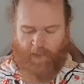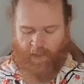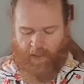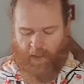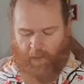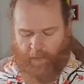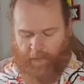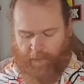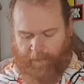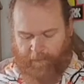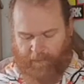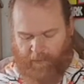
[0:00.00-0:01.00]
kelp,
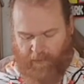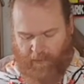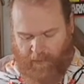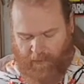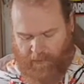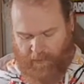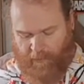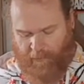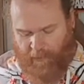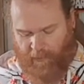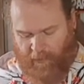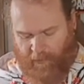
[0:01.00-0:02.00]
so I'll
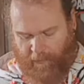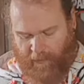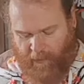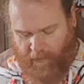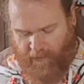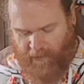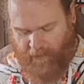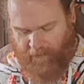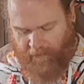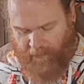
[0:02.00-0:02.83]
put a couple of those in.